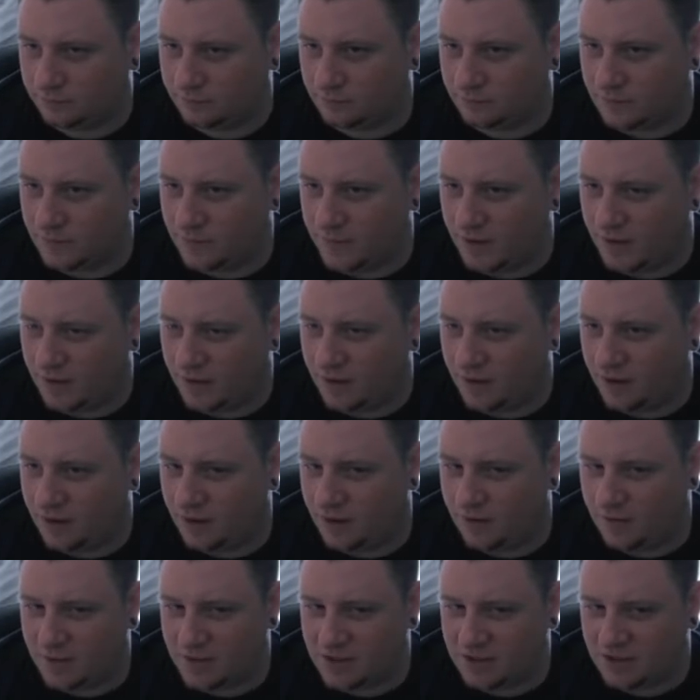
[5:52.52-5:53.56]

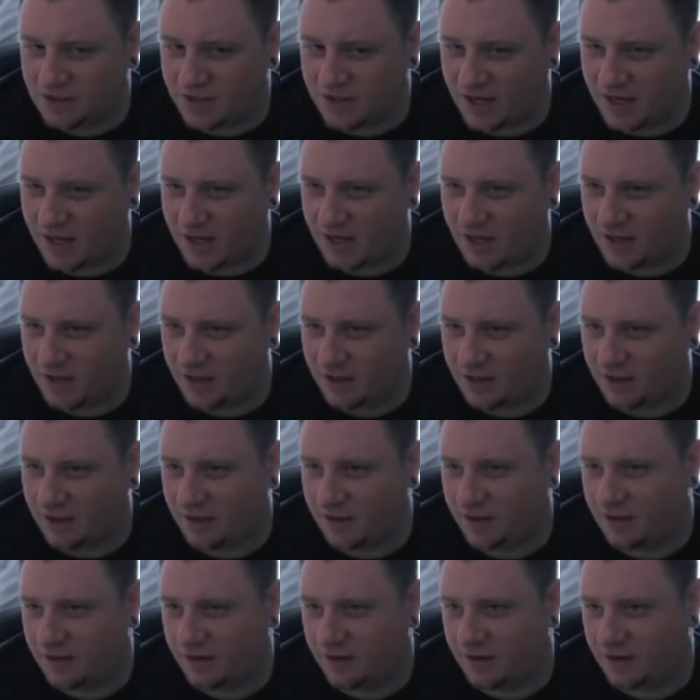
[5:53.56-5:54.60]
Hey, missile tank!
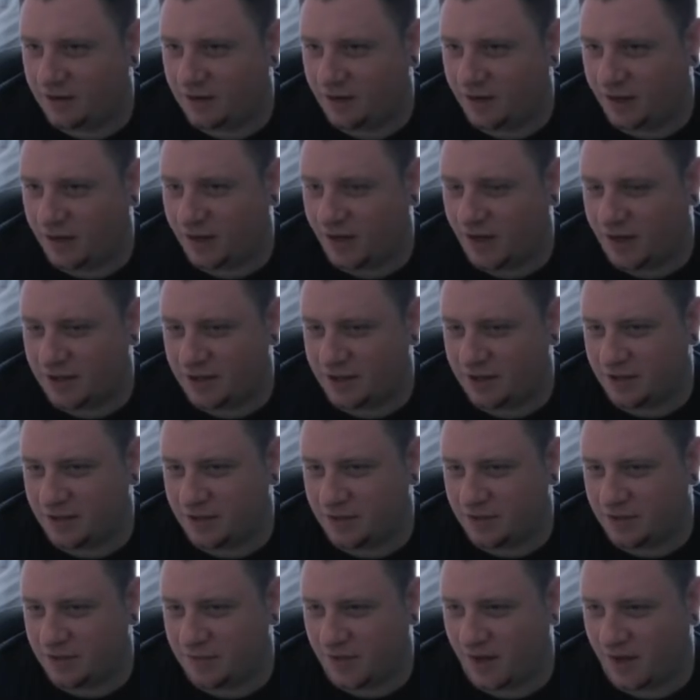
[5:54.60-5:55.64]
I can actually
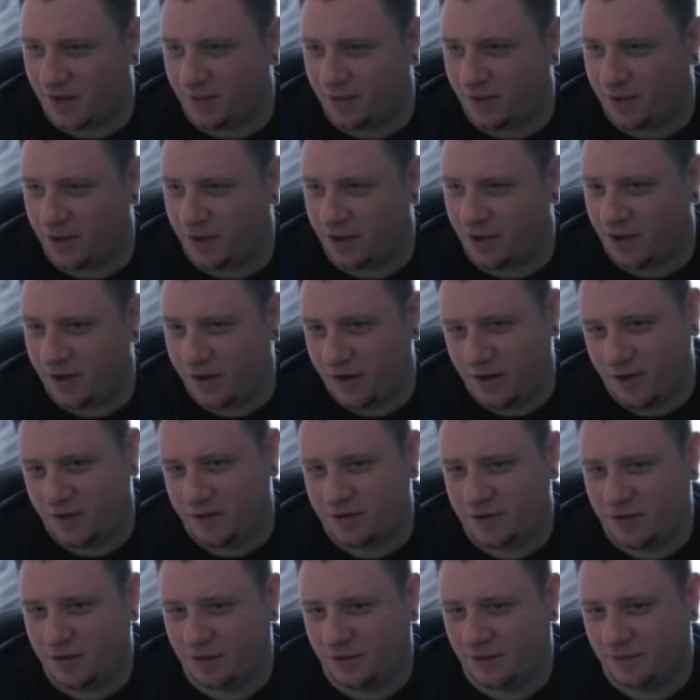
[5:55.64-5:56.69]
do some
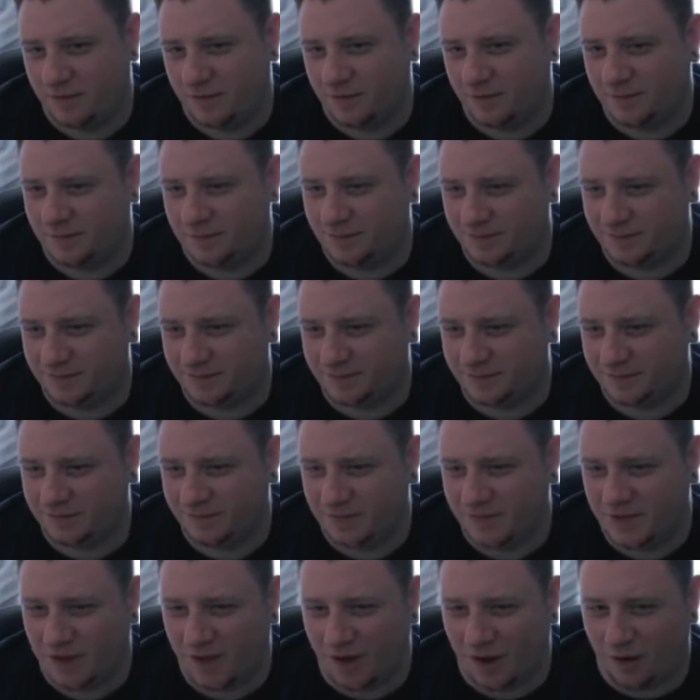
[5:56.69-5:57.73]
damage.
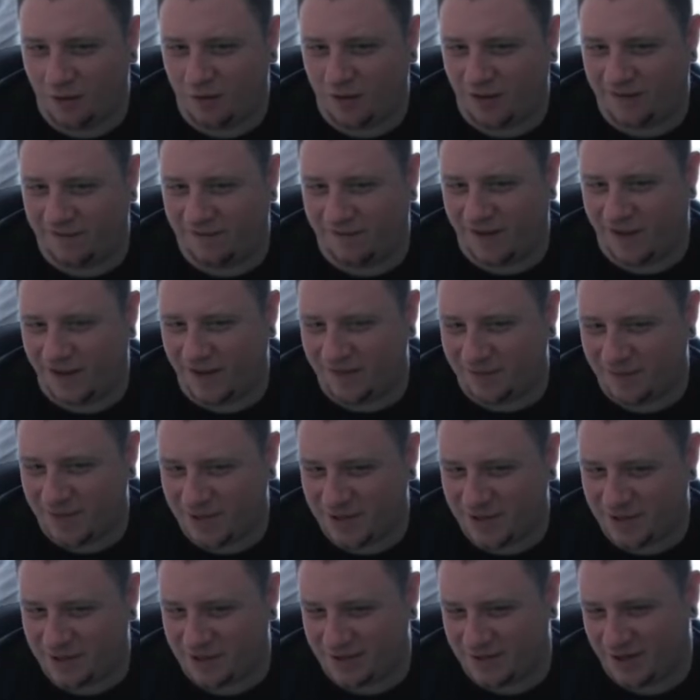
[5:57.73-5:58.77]
Only 5
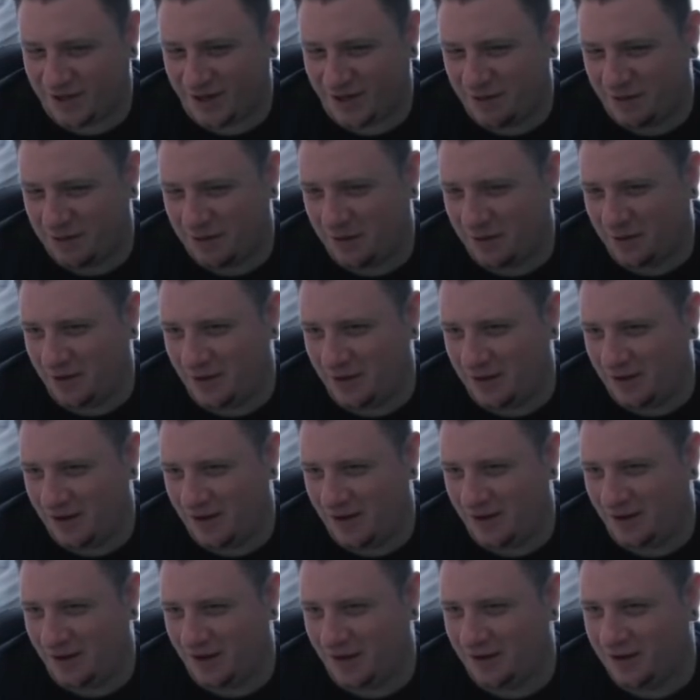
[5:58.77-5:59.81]
missiles, though.
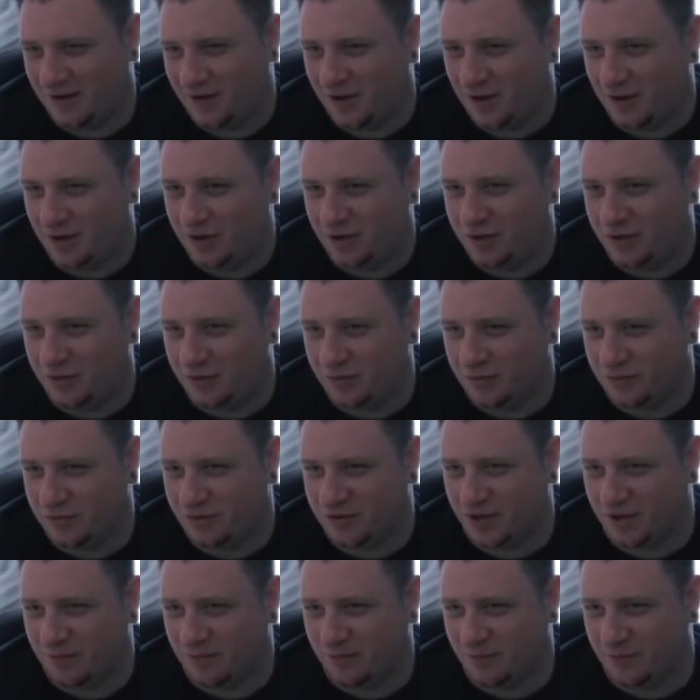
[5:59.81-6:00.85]
Ah, use
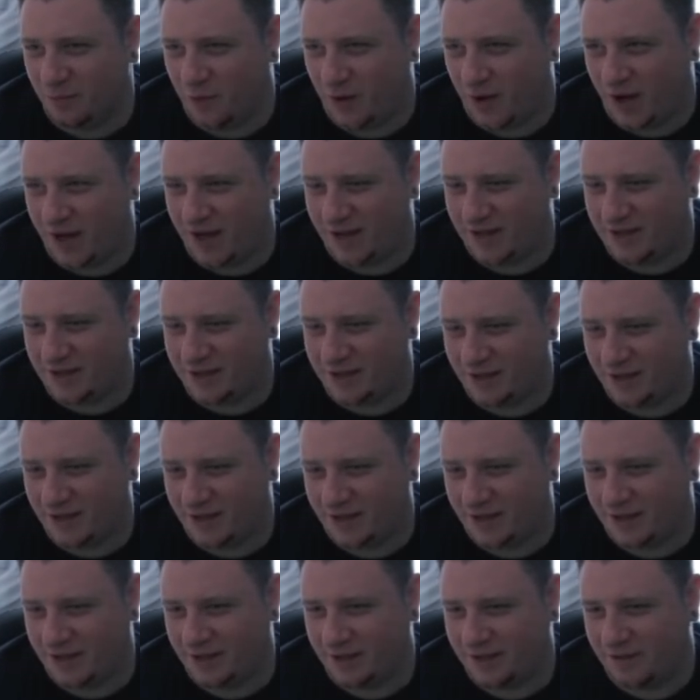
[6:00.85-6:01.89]
them wisely.
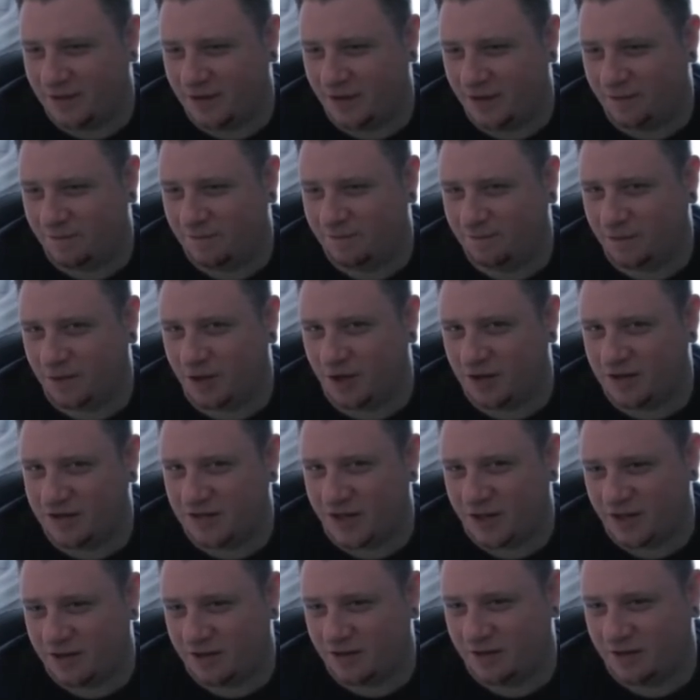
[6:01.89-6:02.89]
For God's sake.